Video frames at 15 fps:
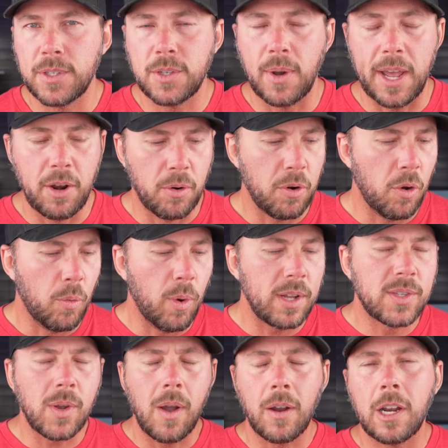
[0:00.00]
So I don't know
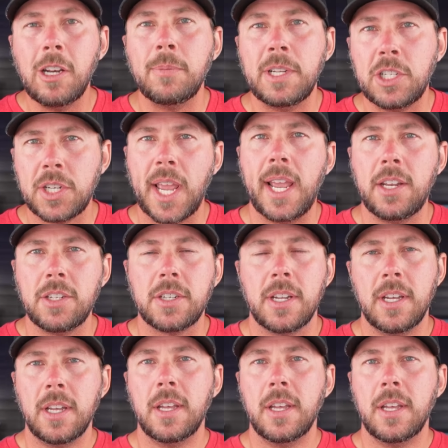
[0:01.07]
what's all gonna be changed,